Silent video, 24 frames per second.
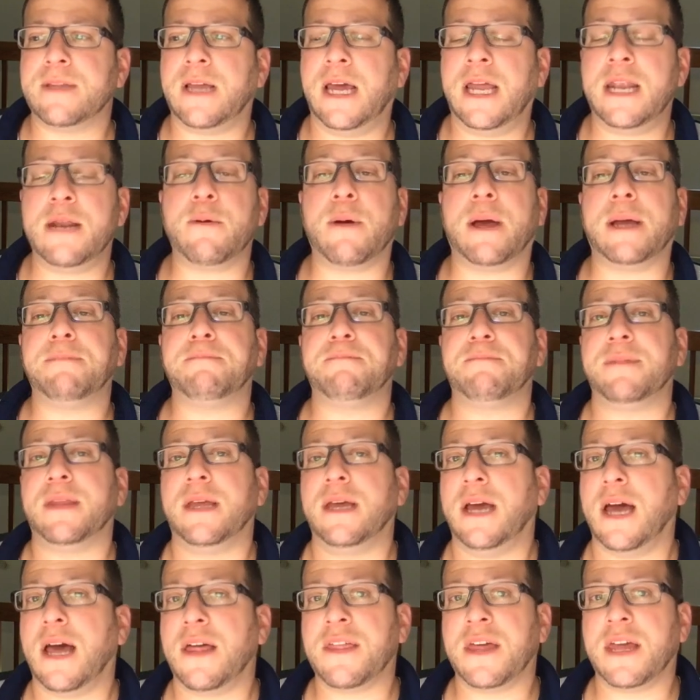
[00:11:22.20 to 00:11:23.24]
Anyway,
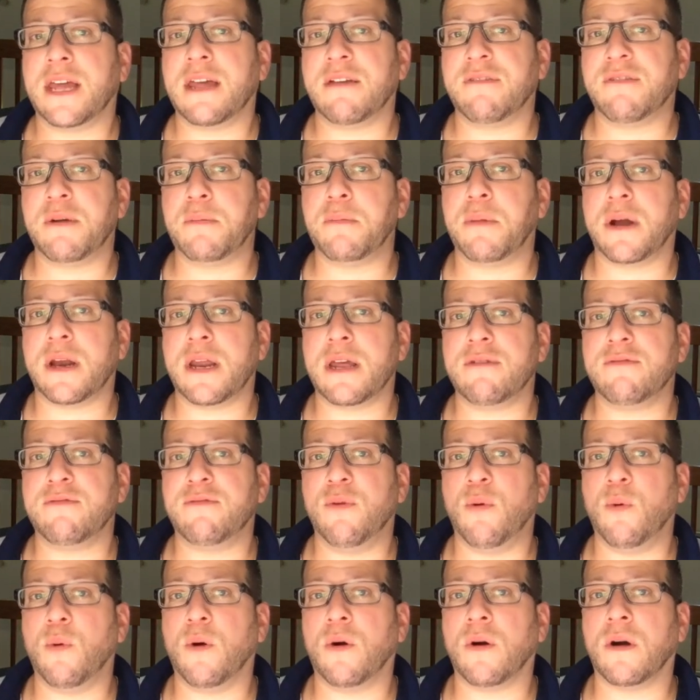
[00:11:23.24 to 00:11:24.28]
I thank everybody
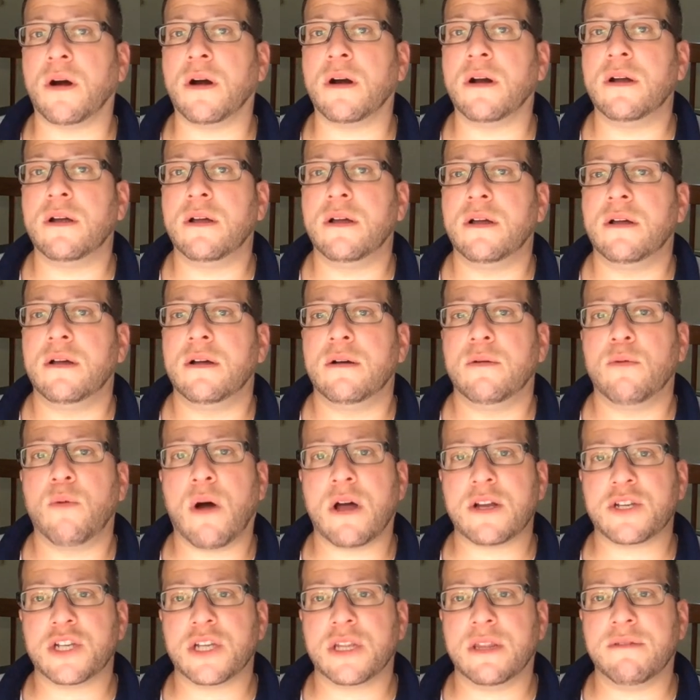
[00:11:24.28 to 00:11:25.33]
for
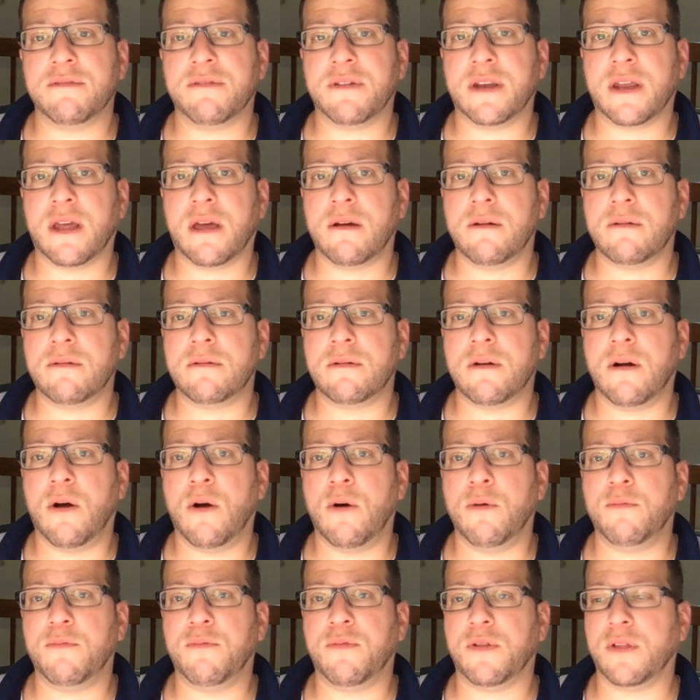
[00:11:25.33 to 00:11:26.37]
watching the video.
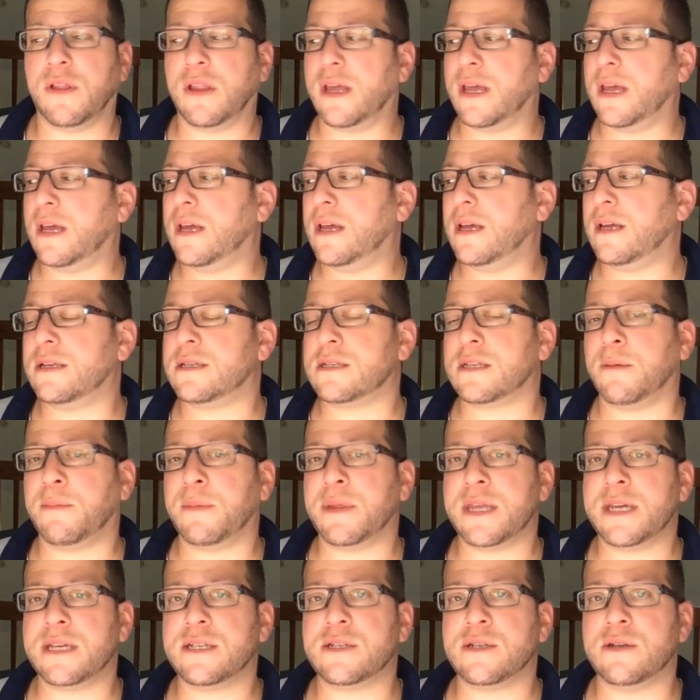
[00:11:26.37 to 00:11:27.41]
Hopefully some of
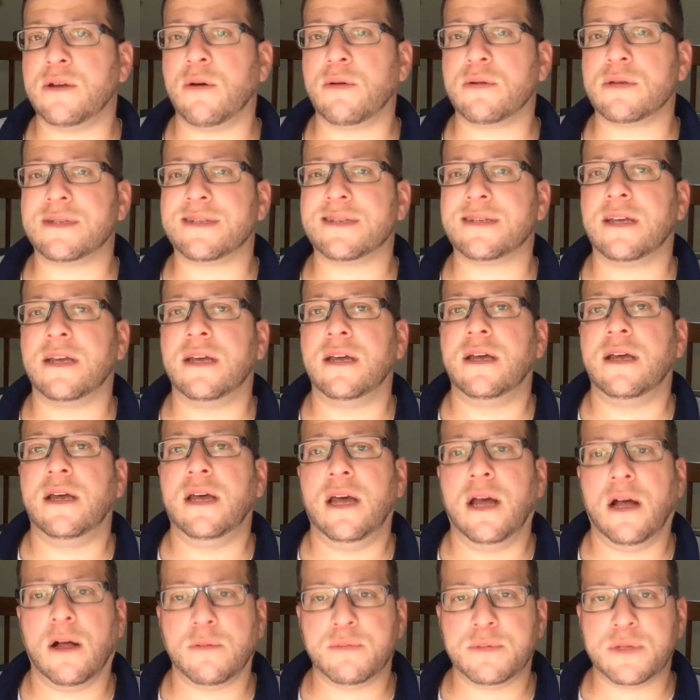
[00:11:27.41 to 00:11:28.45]
these notes
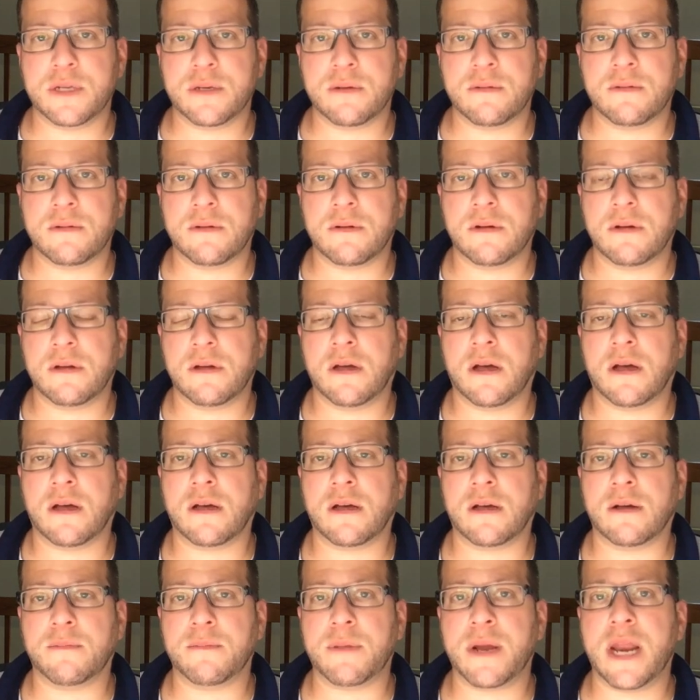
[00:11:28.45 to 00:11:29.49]
helped you.
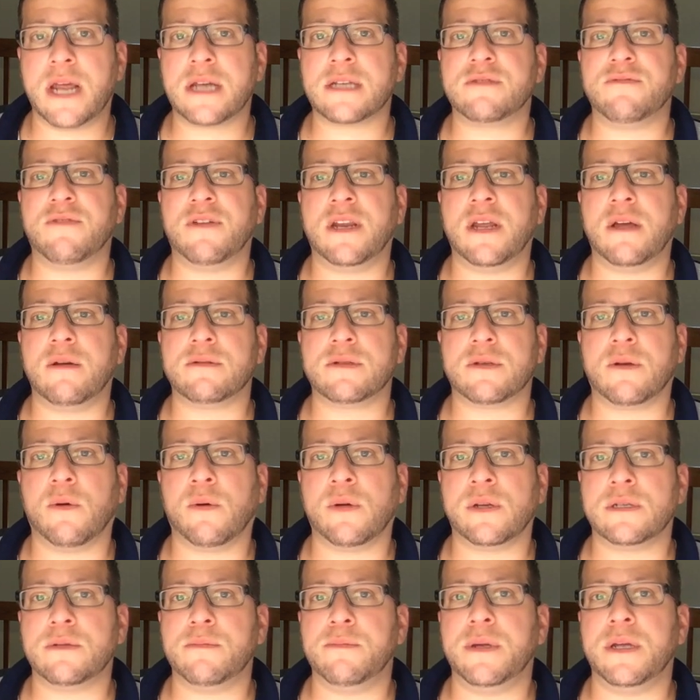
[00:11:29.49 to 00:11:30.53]
My next video is
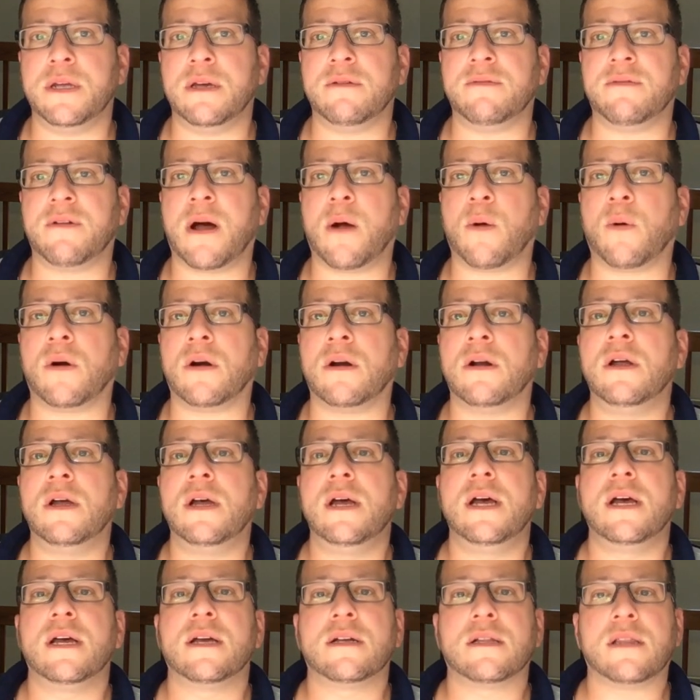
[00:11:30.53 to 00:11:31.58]
going to be of our
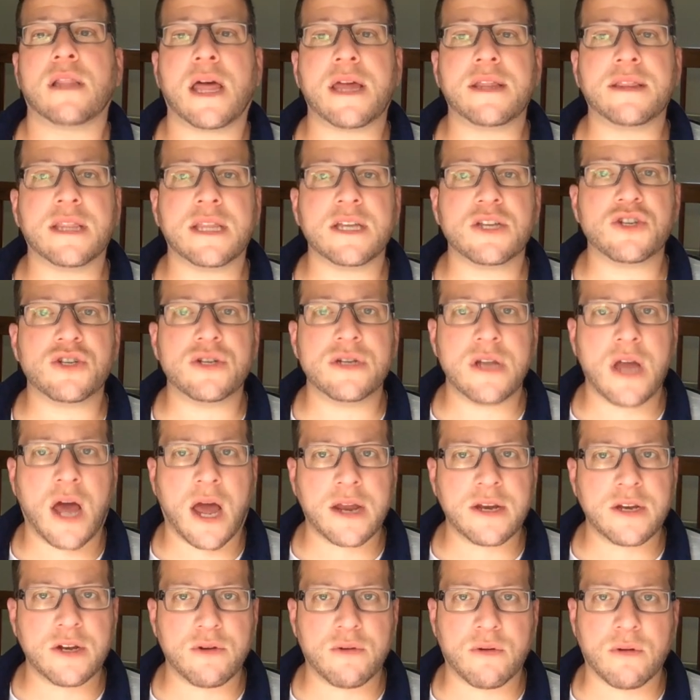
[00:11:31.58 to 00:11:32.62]
Clynelish
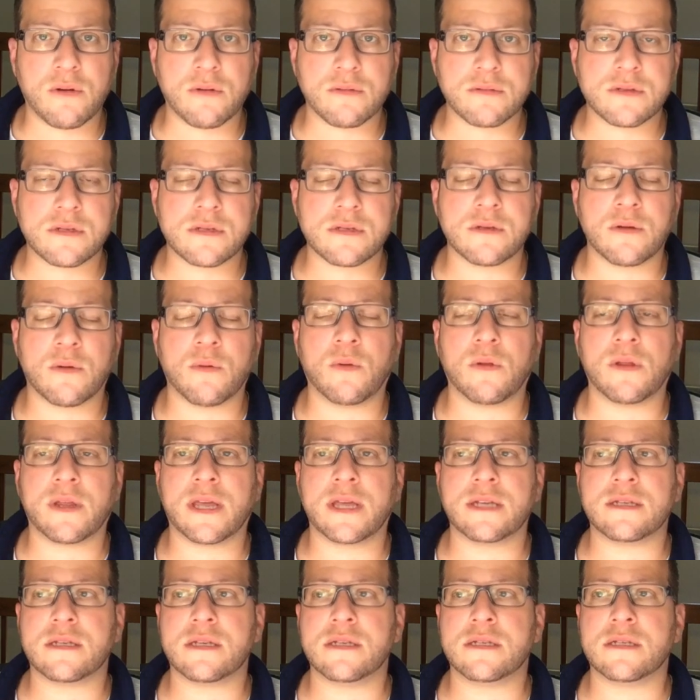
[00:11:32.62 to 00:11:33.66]
9-year-old, so we'll
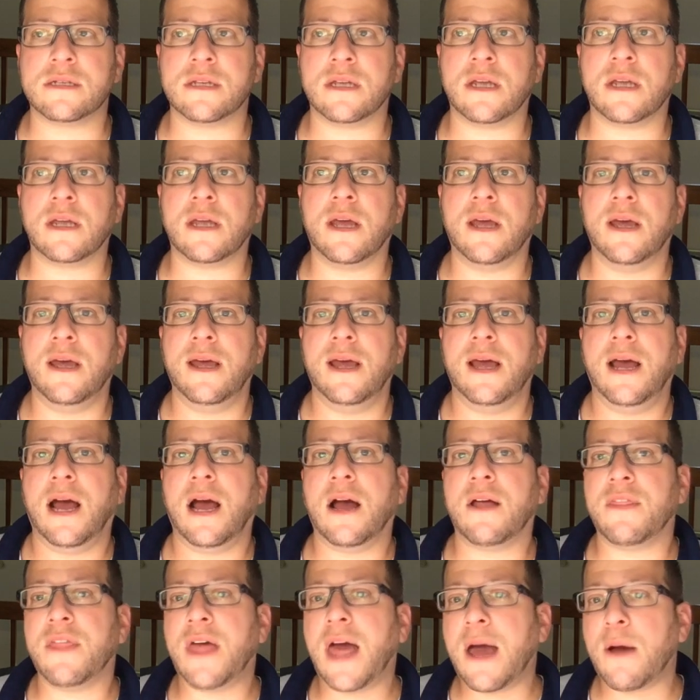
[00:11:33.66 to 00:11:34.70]
get to see
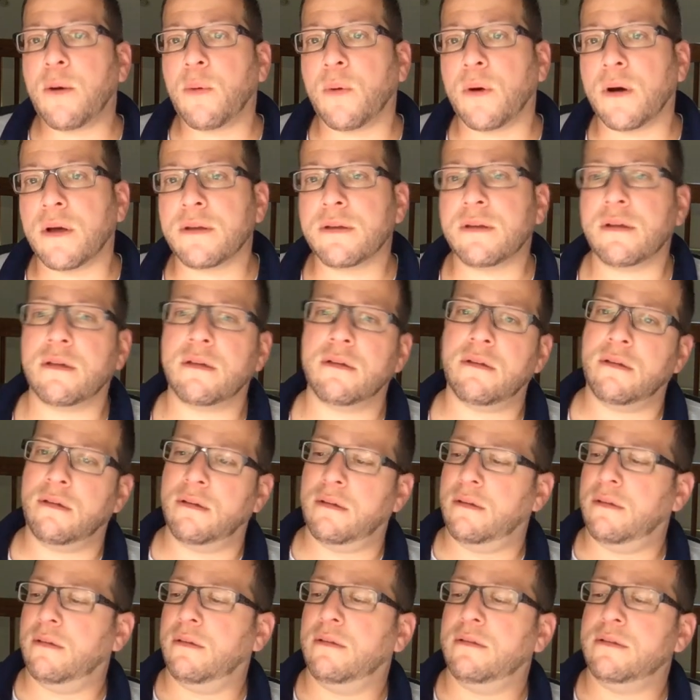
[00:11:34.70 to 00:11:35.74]
how that one
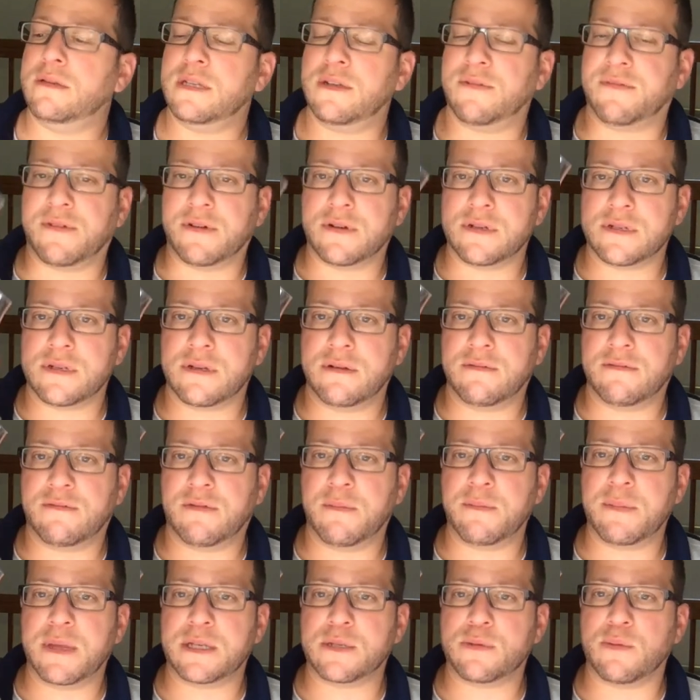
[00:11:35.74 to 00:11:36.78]
differs
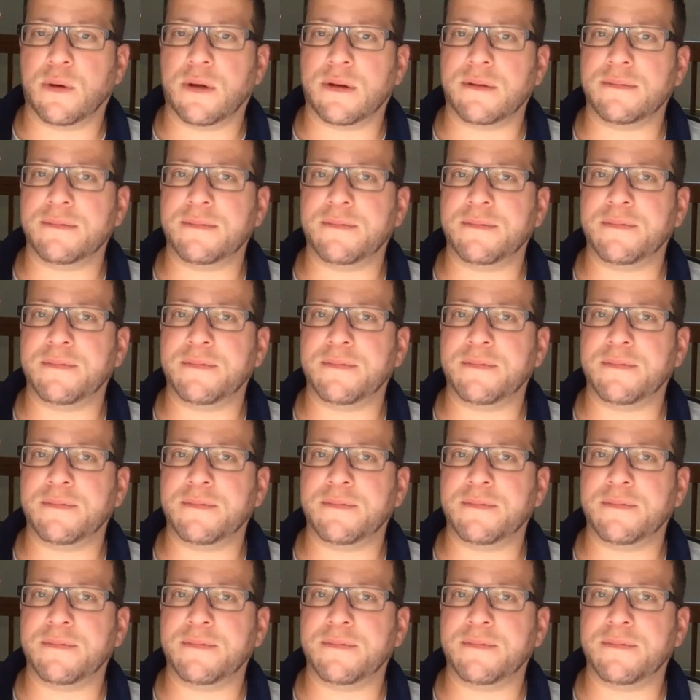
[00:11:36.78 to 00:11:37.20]
from this one.